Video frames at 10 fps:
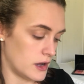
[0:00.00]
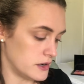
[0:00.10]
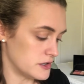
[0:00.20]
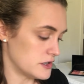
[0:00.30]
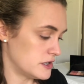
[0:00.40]

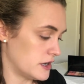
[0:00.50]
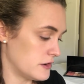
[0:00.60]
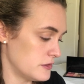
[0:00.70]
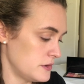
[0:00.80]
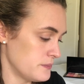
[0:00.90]

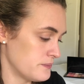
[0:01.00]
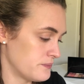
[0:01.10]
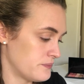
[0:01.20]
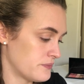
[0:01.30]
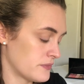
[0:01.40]
undertone,
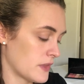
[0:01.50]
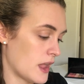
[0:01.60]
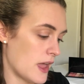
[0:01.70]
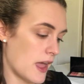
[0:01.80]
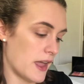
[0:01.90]

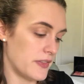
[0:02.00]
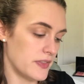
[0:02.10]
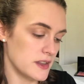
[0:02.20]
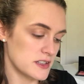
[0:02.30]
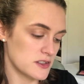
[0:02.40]

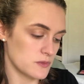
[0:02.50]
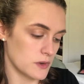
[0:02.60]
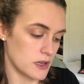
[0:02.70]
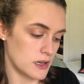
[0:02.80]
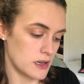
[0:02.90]
and this
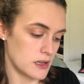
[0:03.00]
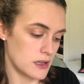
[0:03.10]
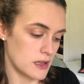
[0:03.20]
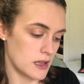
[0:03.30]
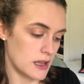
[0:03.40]
one
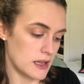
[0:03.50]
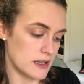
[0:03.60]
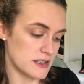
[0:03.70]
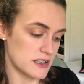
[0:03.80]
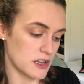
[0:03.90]

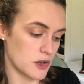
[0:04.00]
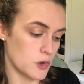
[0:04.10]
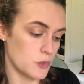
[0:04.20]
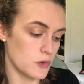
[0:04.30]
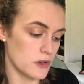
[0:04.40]
is the
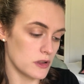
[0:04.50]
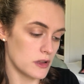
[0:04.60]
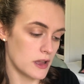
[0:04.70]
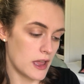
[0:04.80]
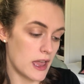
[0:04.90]
cool.
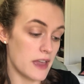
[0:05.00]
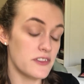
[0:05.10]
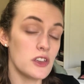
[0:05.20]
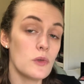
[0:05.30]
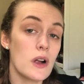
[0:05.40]

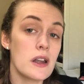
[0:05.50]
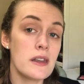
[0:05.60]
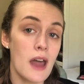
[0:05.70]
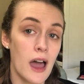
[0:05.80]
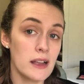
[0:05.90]
If you are
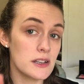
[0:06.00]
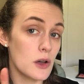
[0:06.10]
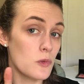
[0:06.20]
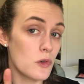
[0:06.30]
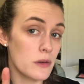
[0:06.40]
not
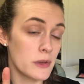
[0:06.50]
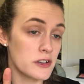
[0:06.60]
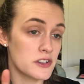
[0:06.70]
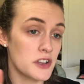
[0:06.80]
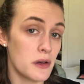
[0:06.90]
a warm
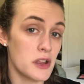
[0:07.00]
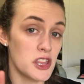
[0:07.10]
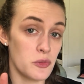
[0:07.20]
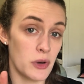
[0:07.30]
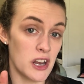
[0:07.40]
undertone
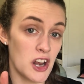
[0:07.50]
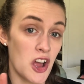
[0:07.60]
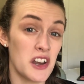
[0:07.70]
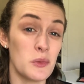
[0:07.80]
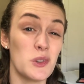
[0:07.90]
and you put it
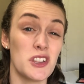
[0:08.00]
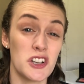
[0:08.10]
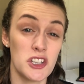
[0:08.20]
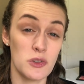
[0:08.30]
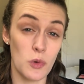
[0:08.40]
on, it will
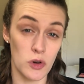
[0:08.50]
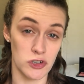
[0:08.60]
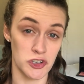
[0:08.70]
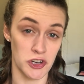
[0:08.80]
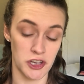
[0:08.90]
look too
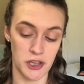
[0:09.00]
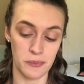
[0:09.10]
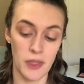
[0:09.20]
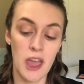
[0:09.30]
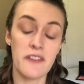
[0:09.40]
orange on
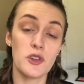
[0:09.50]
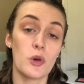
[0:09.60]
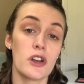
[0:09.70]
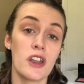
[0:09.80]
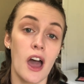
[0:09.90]
you. If
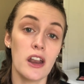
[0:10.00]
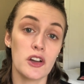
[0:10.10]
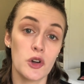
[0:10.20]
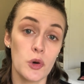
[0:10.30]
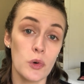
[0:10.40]
you are not
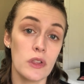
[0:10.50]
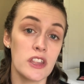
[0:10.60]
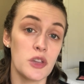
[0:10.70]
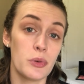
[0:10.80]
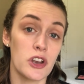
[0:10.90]
a cool
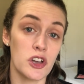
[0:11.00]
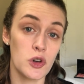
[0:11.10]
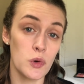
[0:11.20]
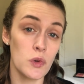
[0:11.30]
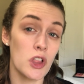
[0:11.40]
and you put a
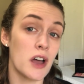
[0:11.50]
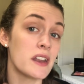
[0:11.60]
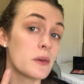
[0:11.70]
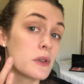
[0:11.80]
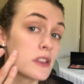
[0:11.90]
cool
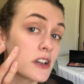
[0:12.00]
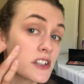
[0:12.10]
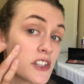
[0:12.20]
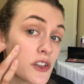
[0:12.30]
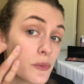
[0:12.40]
on, it will
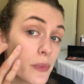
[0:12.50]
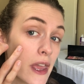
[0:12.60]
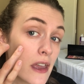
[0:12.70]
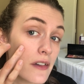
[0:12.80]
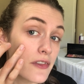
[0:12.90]
look too
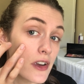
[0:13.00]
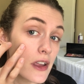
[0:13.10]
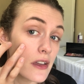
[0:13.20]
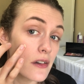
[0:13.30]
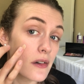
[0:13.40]
pink for
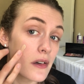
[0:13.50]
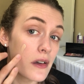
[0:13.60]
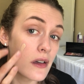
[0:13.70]
you.